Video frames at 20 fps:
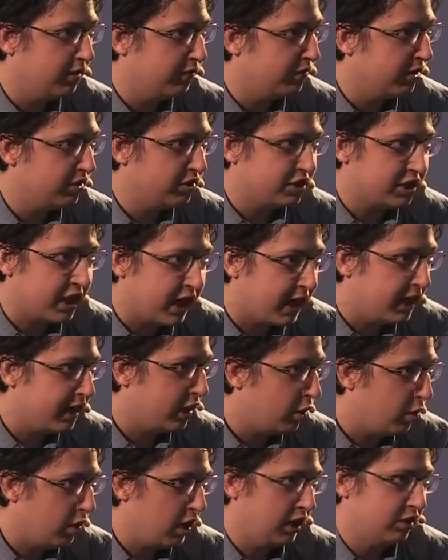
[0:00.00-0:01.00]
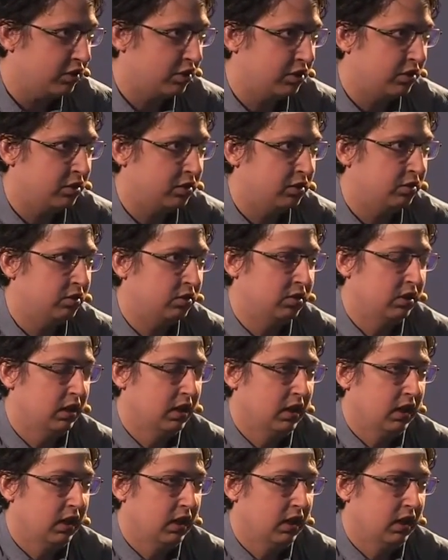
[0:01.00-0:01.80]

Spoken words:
If there is any questions,